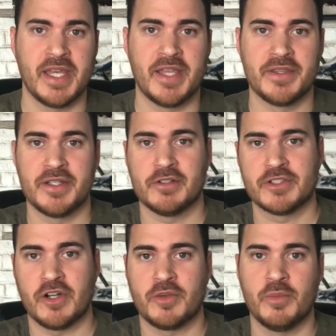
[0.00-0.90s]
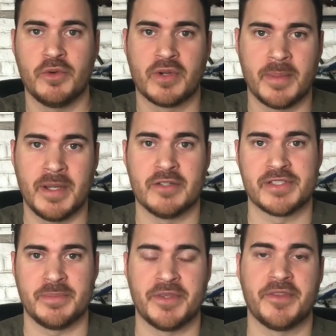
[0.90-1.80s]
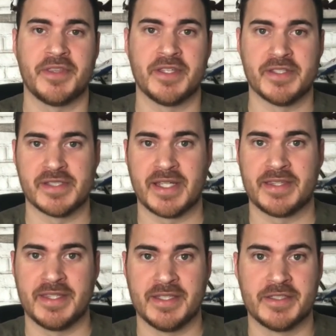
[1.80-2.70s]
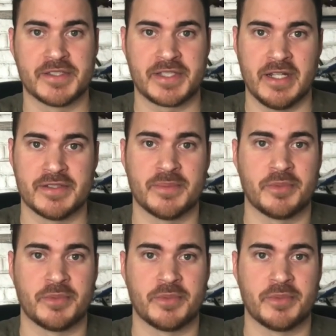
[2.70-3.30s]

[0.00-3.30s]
and then I'll talk more about some of the things like the discounts and